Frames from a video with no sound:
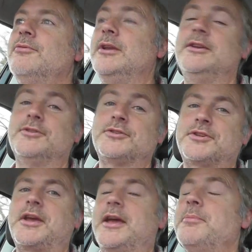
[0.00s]
really does
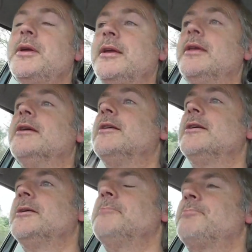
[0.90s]
scare me
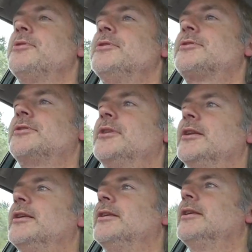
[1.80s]

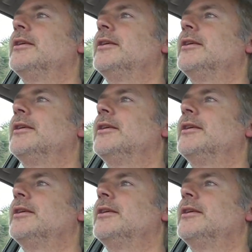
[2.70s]
personally,